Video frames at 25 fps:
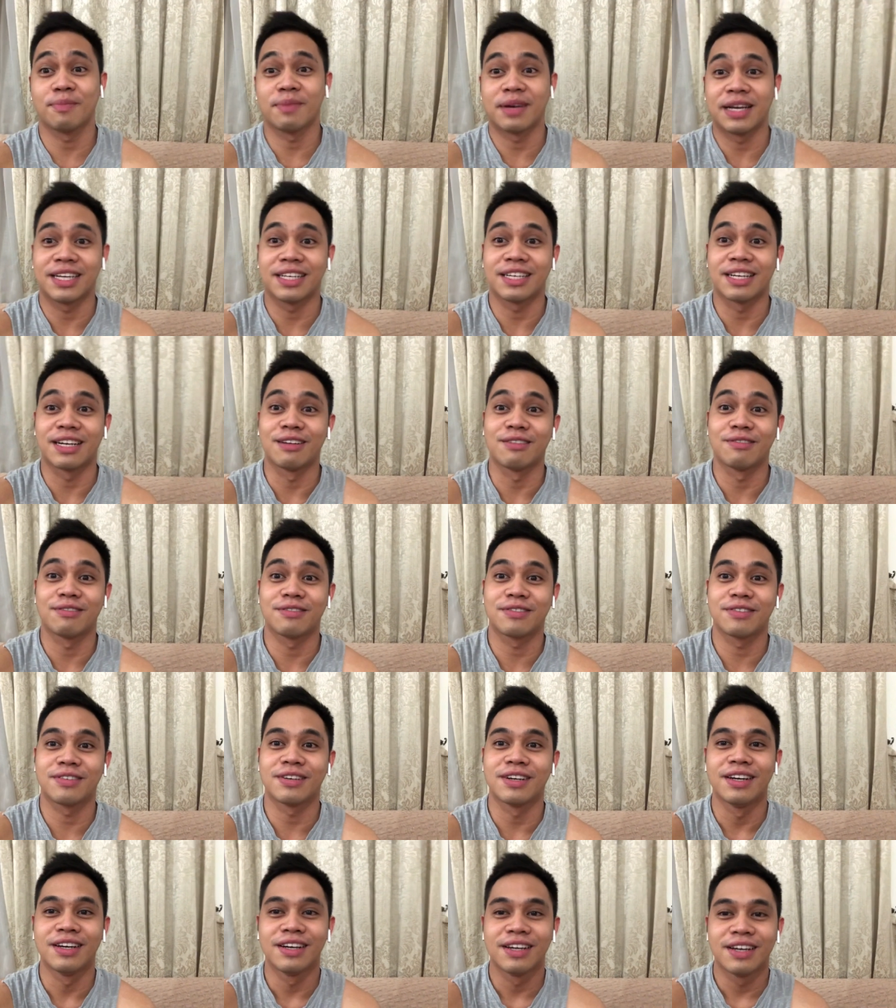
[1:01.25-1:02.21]
myself.
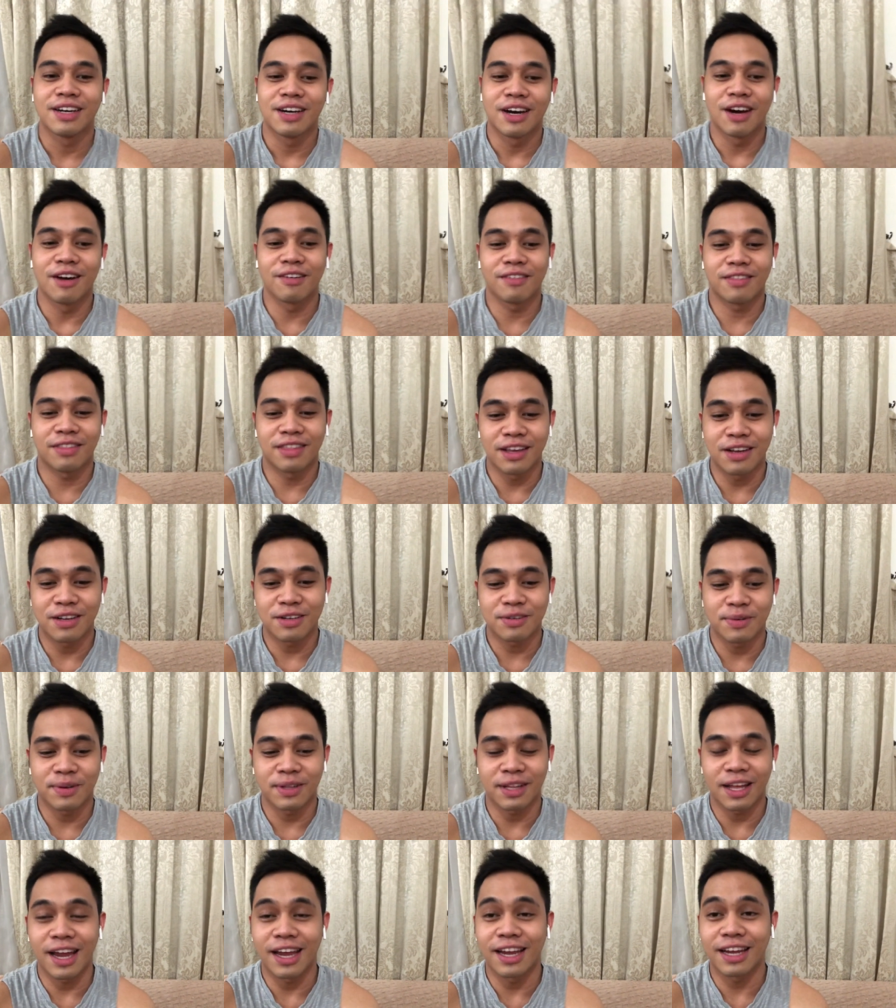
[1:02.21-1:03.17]
Of things
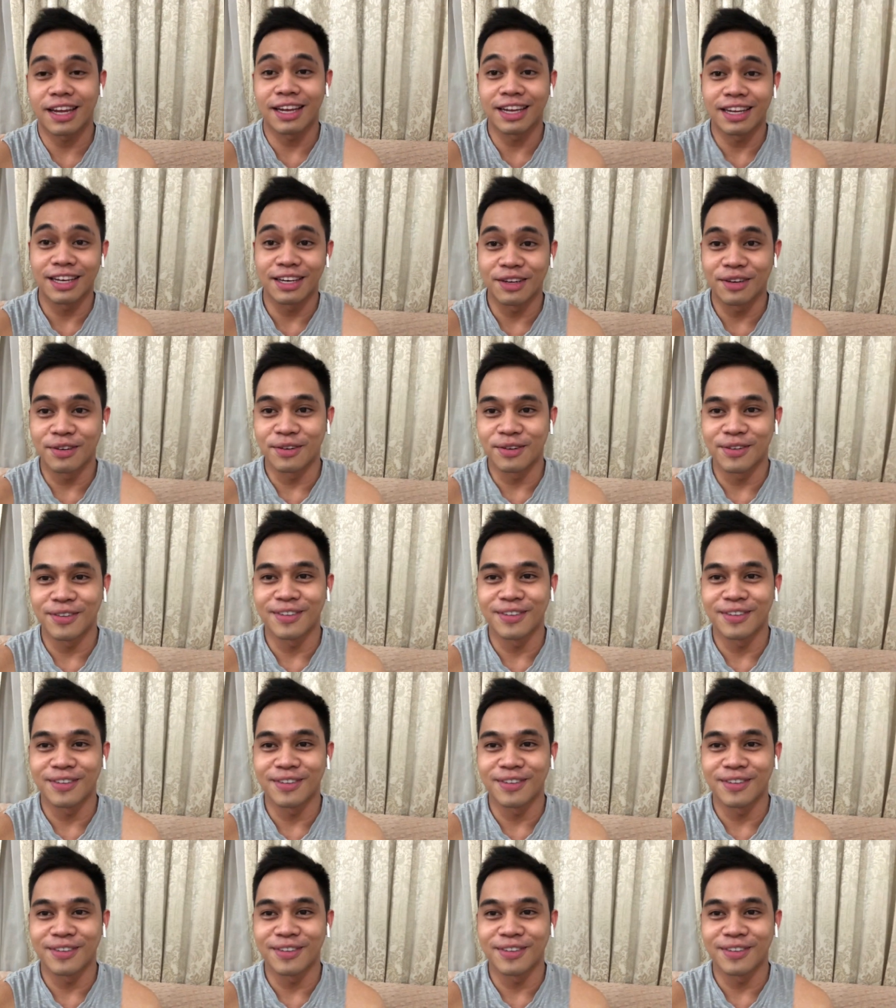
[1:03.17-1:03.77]
what I can do.